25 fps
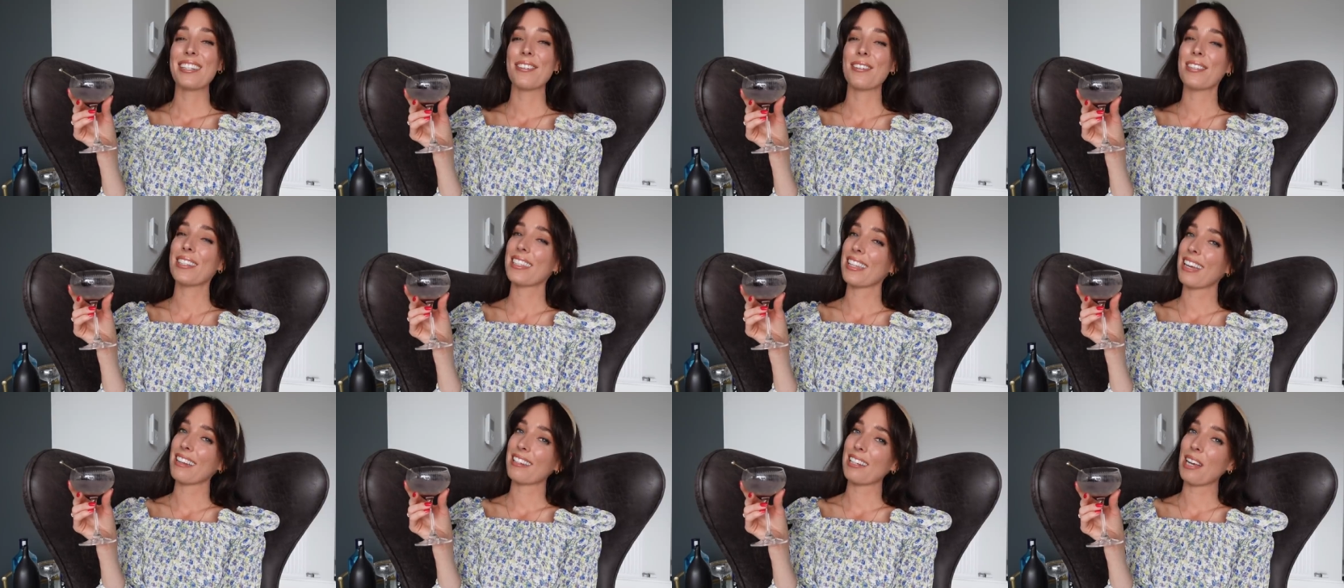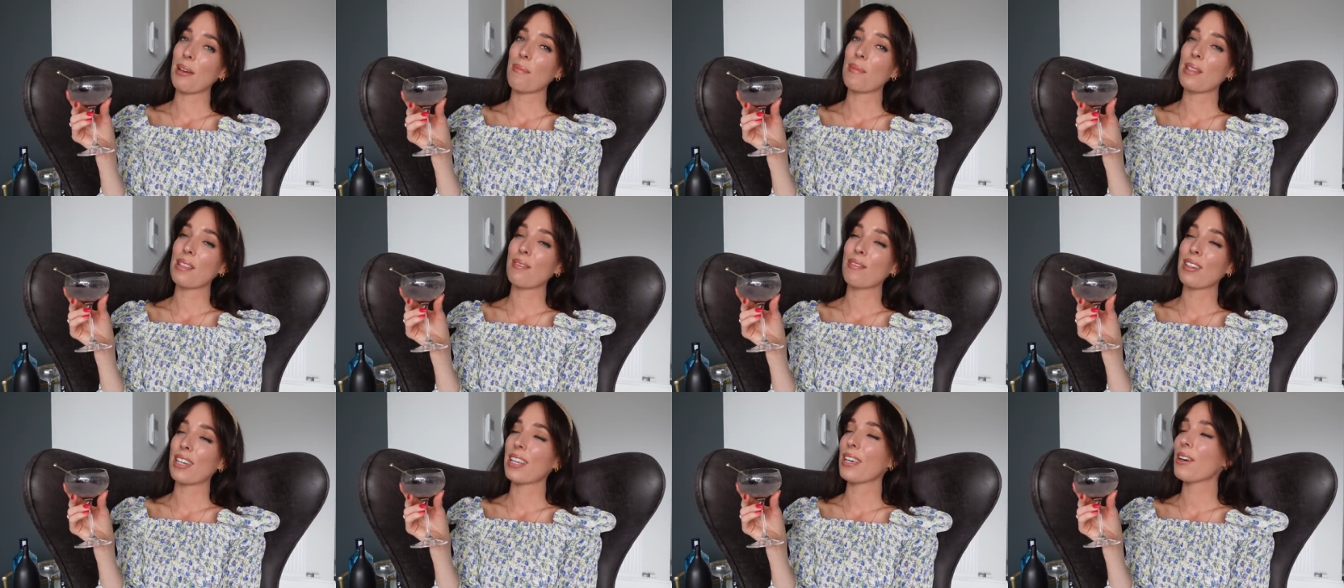So it's that time
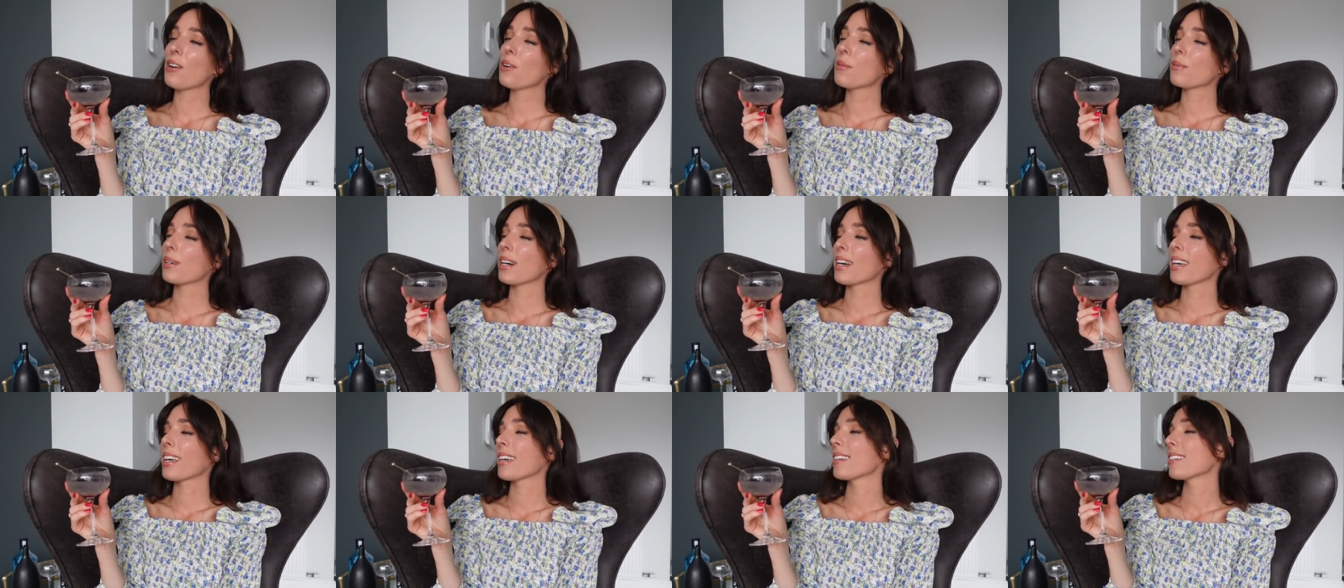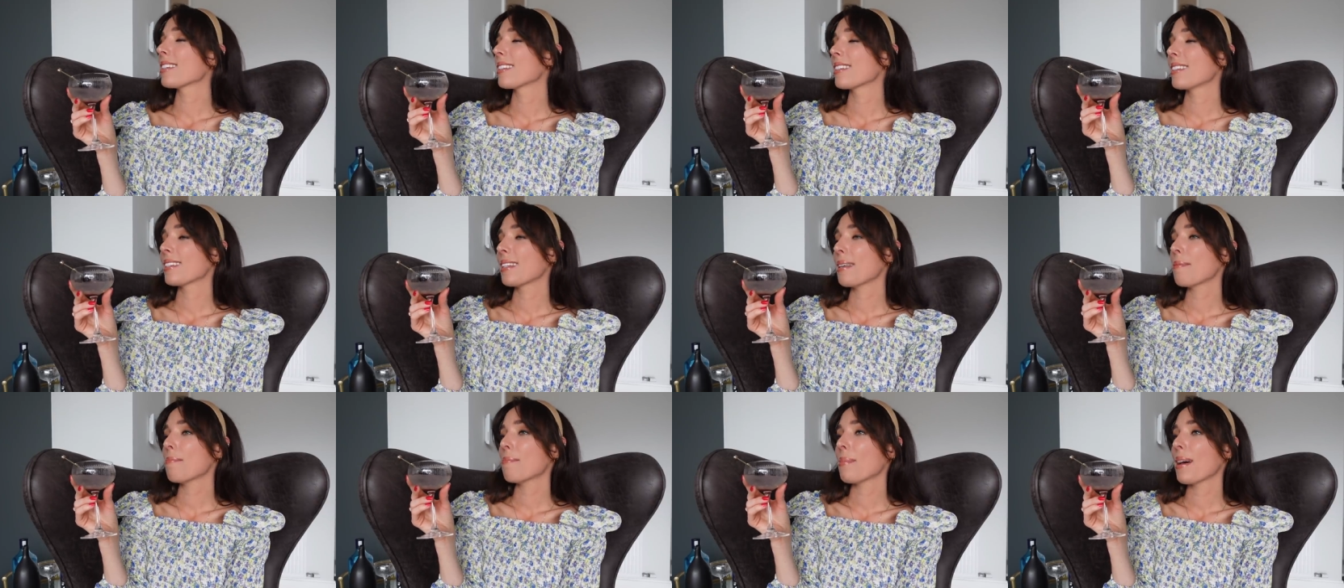in the video where I get to
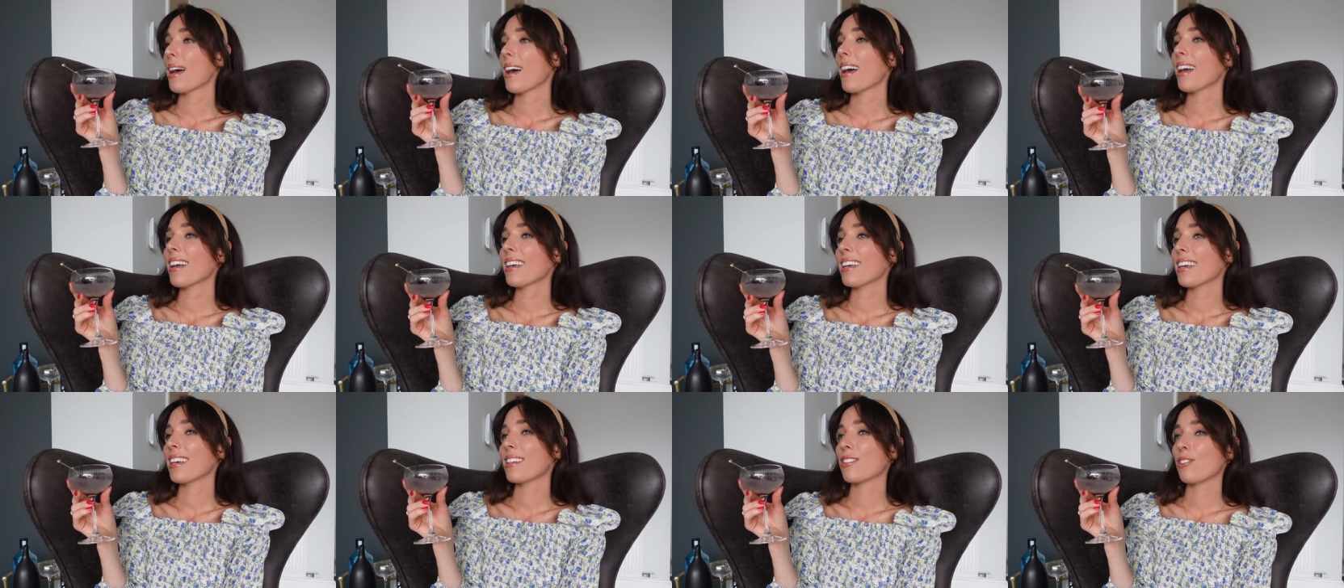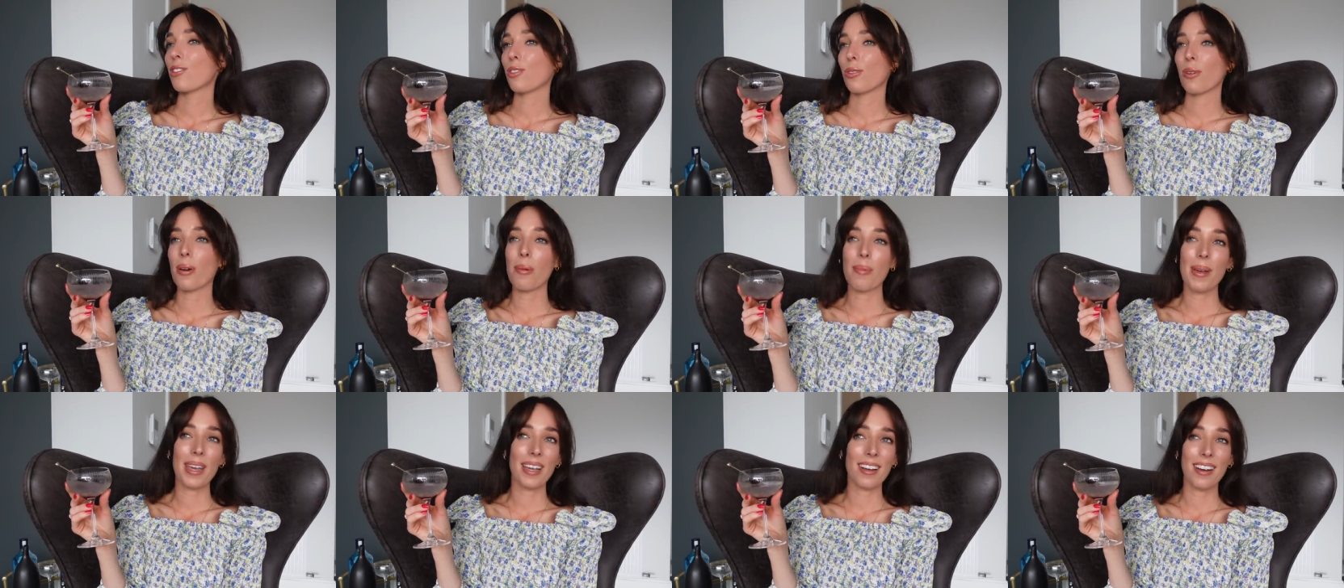sit back,
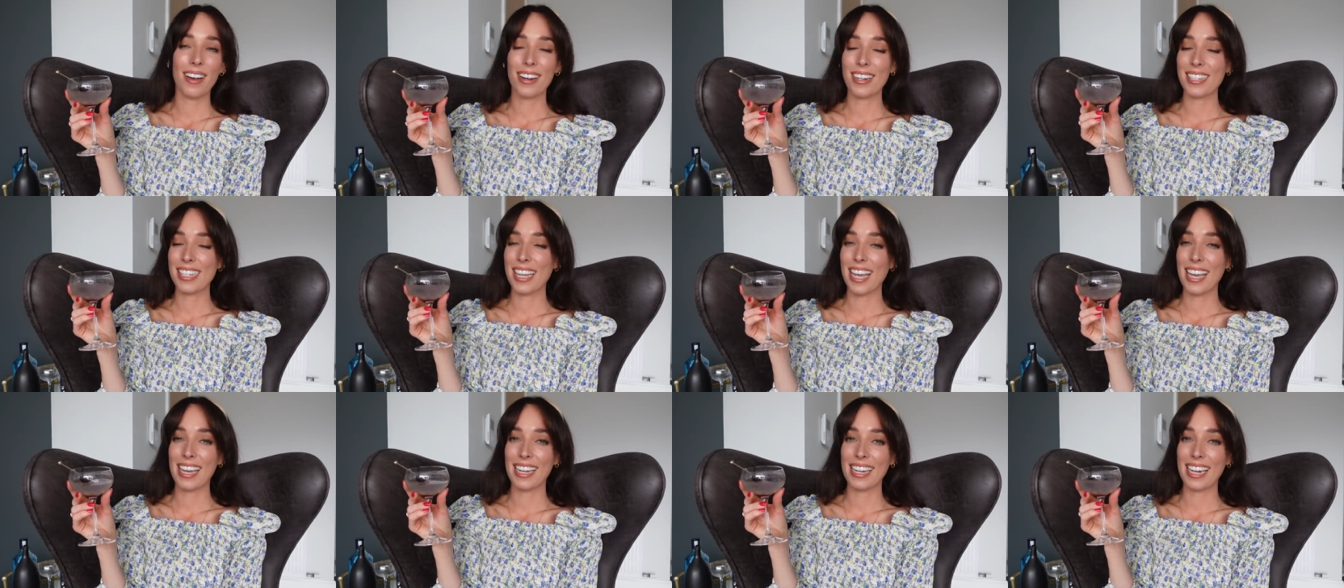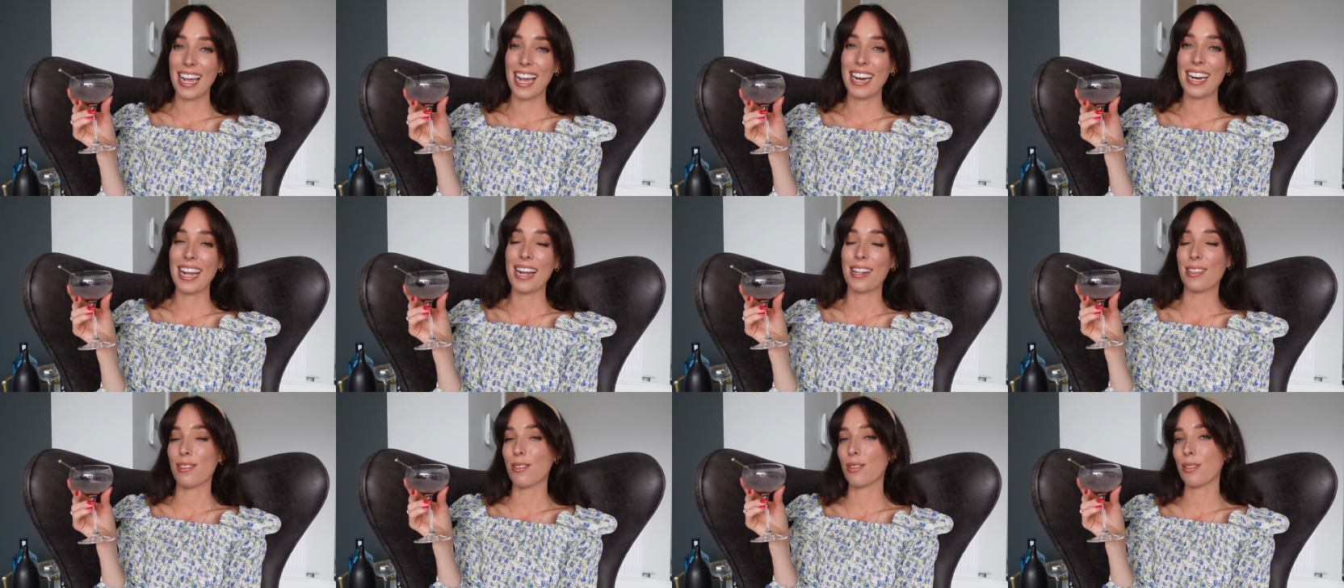enjoy my cocktail, and
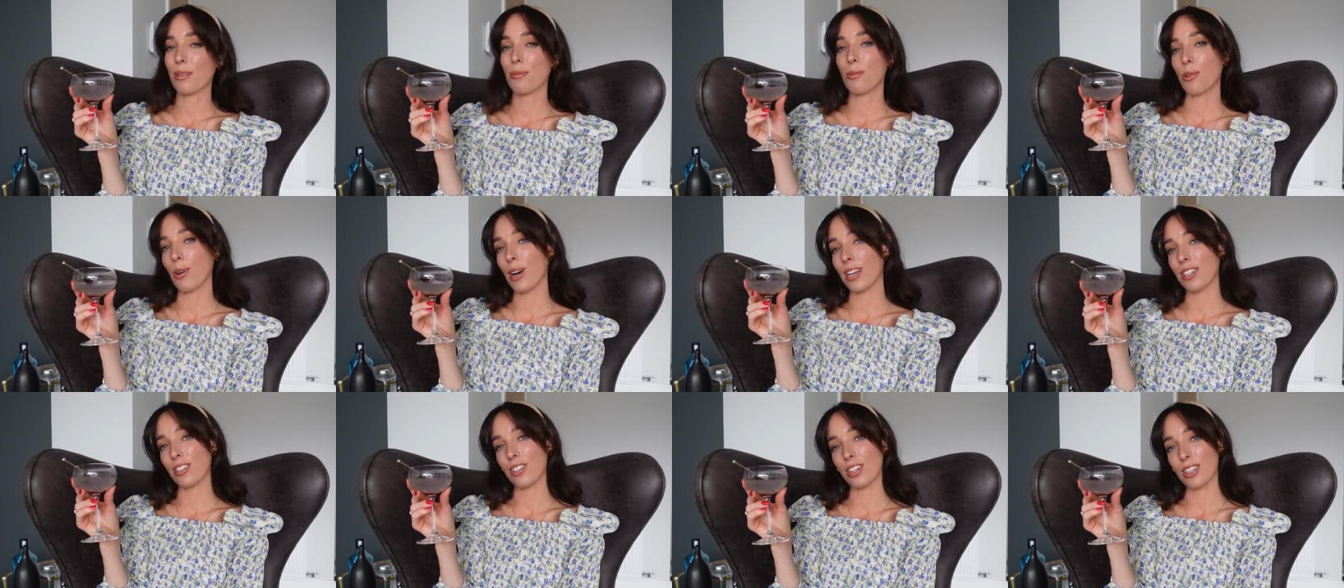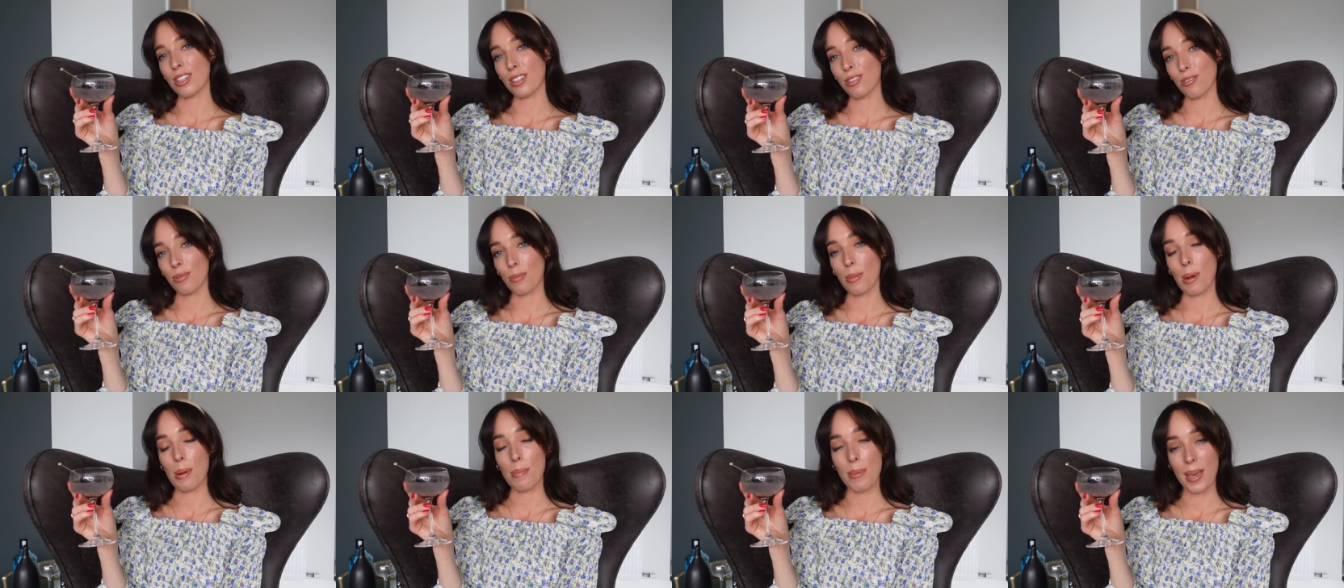answer some questions
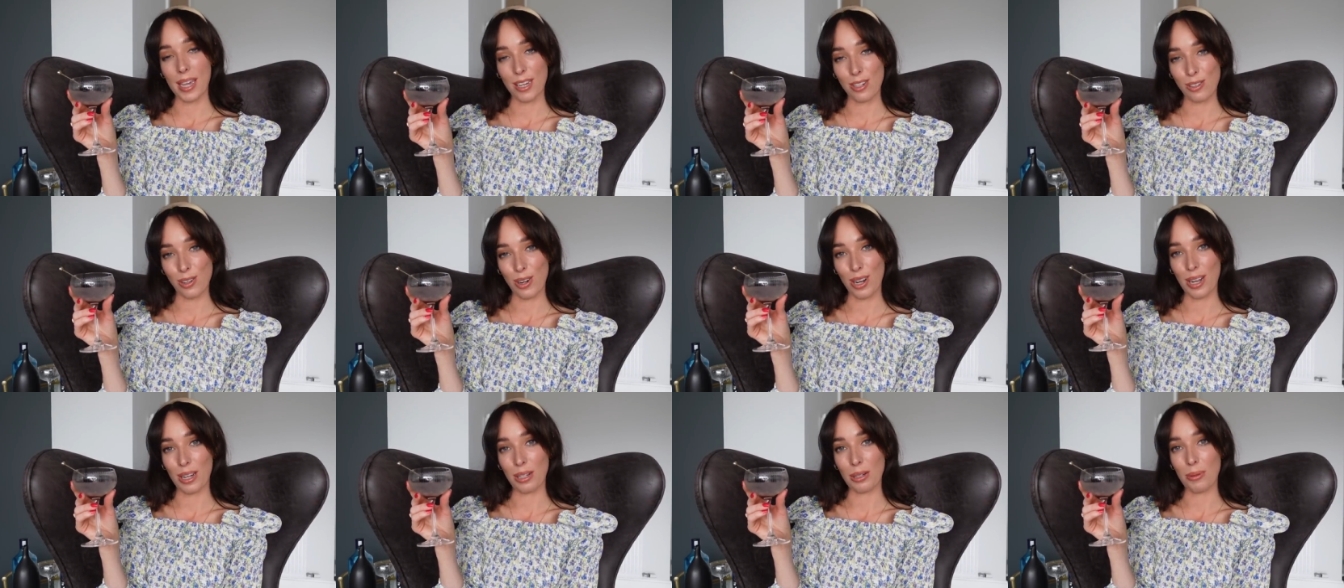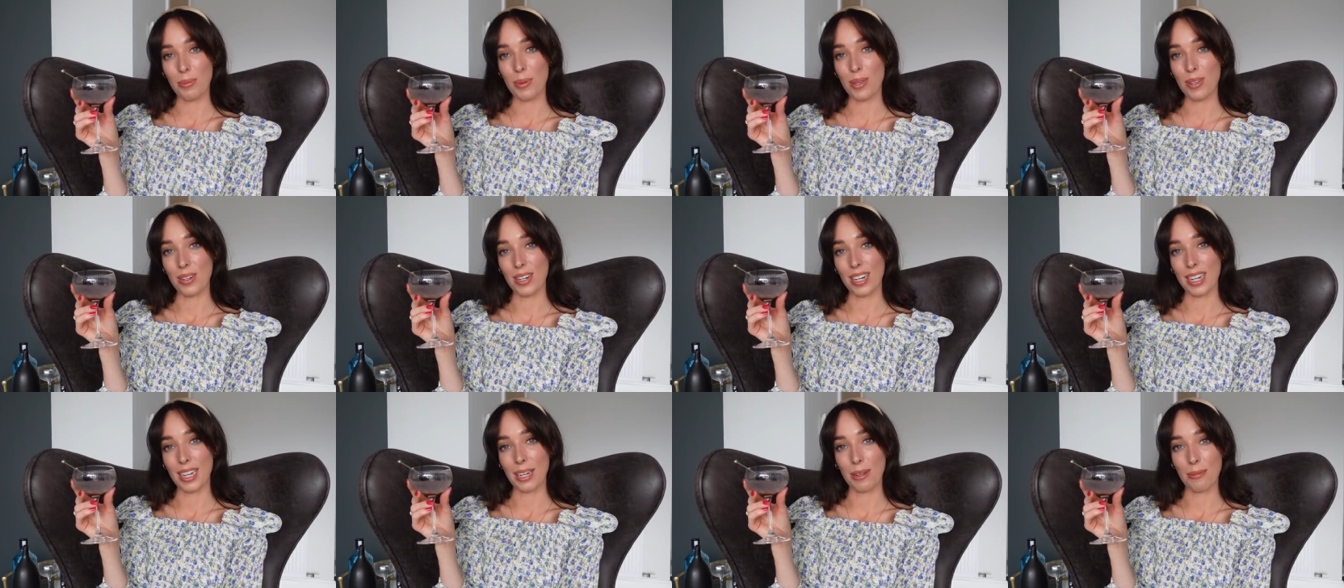from my Patreon
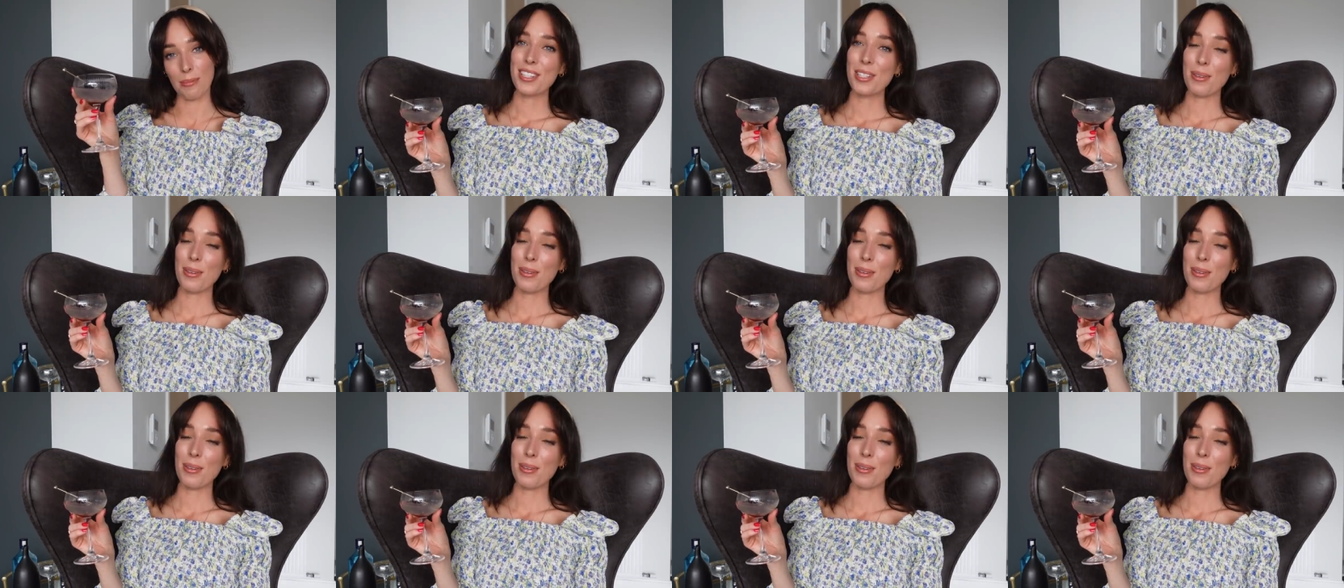community.